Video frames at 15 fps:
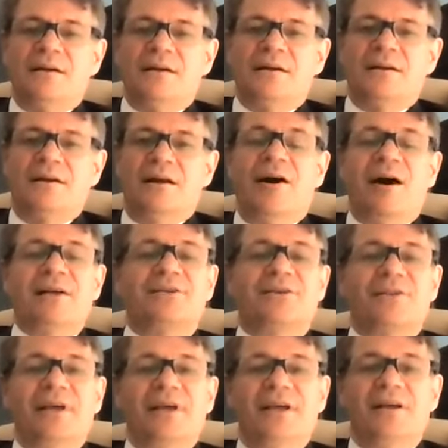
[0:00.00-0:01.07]
Now on to
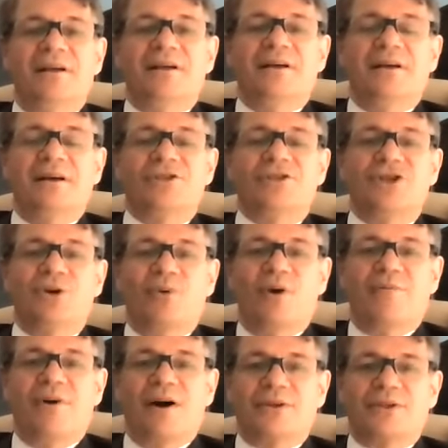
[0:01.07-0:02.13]
the issue
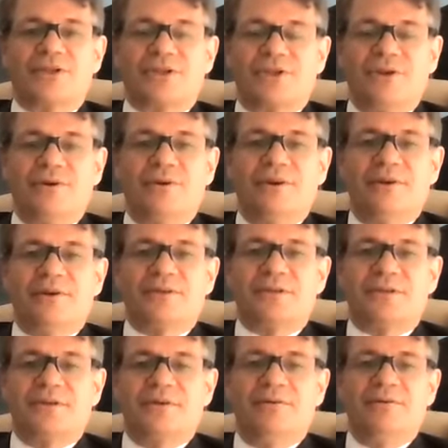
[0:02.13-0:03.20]
of our
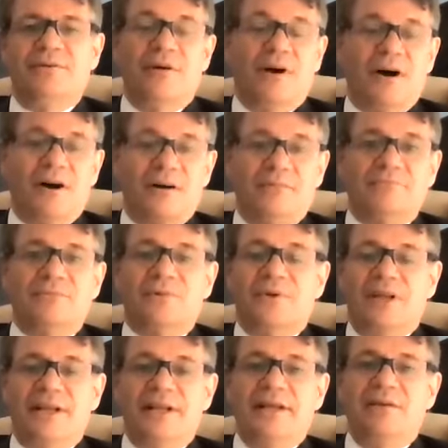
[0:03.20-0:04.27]
students who are
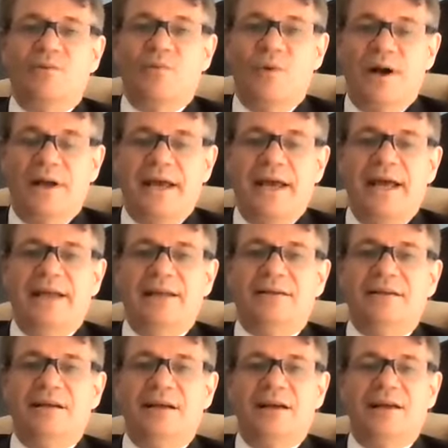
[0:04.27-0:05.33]
really
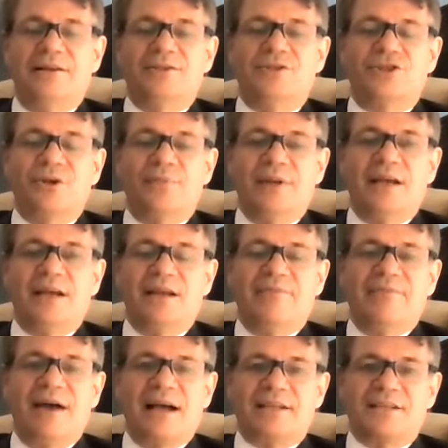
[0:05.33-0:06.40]
1A and should be getting
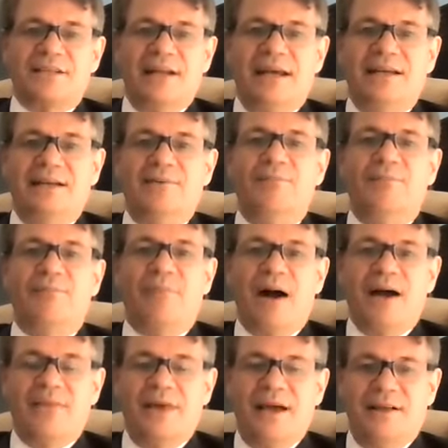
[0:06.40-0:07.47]
vaccinated
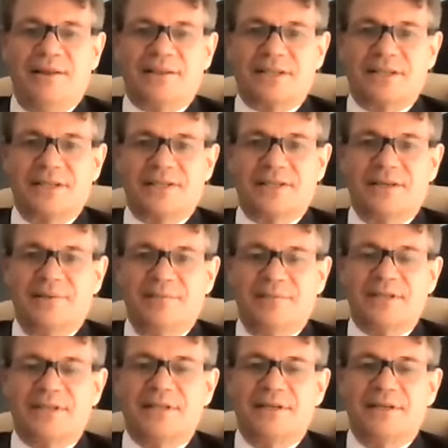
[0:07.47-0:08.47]
by the health systems.